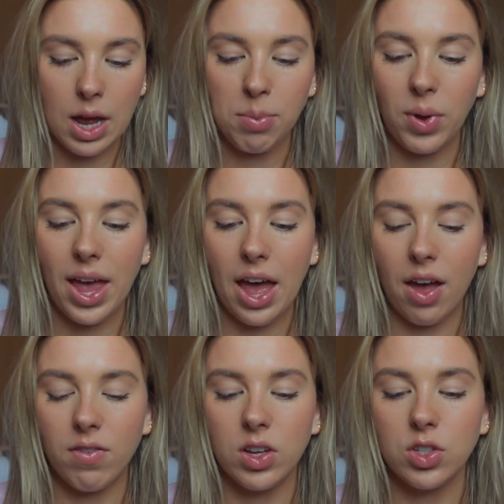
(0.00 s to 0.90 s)
up, we
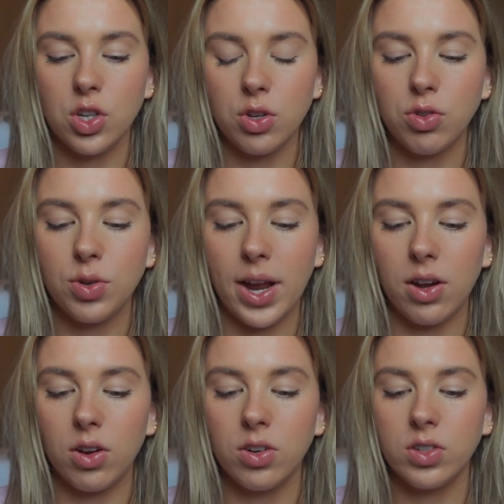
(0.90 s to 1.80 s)
have 2
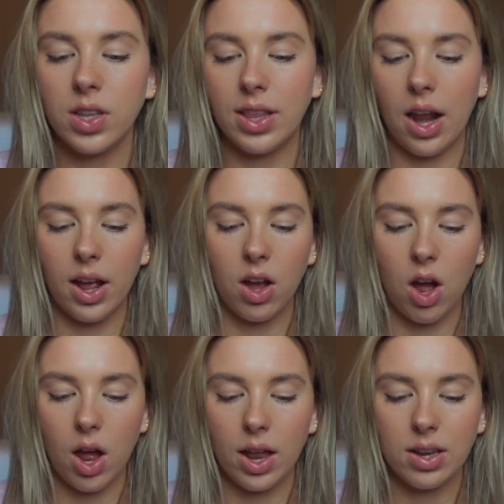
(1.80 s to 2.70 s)
traders that I
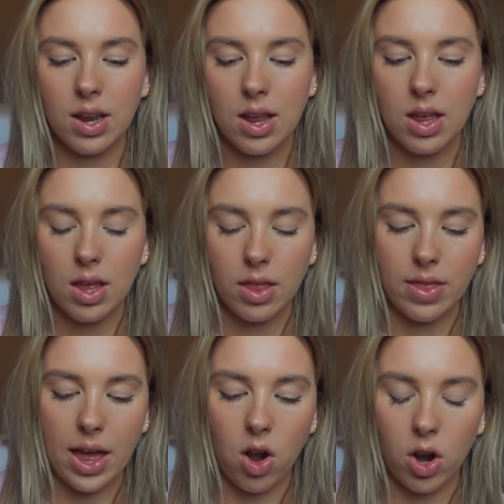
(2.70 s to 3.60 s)
got
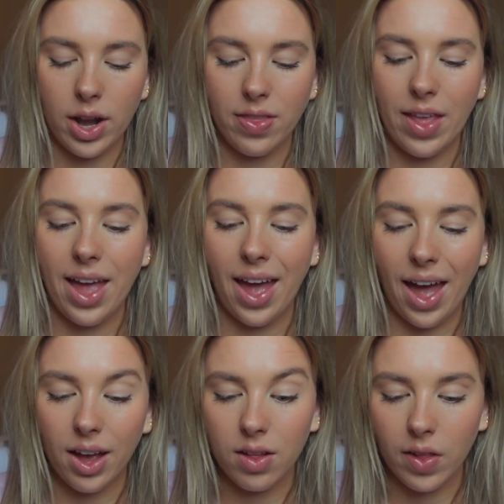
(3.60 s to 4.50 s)
that are in the
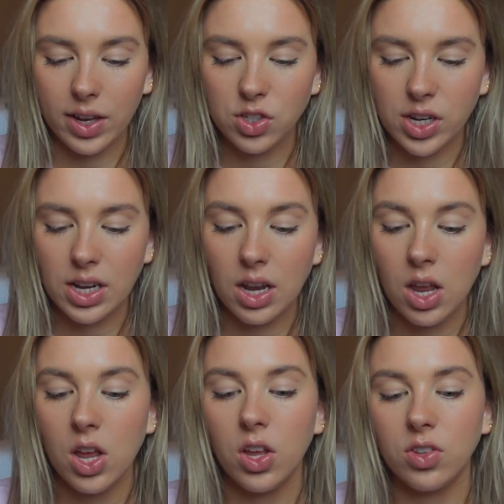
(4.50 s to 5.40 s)
hat collection.
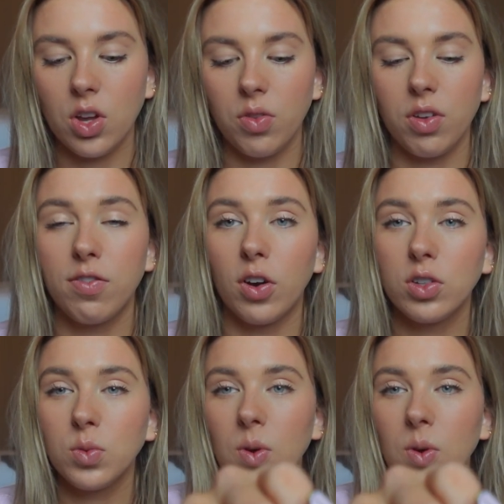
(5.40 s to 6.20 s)
So the first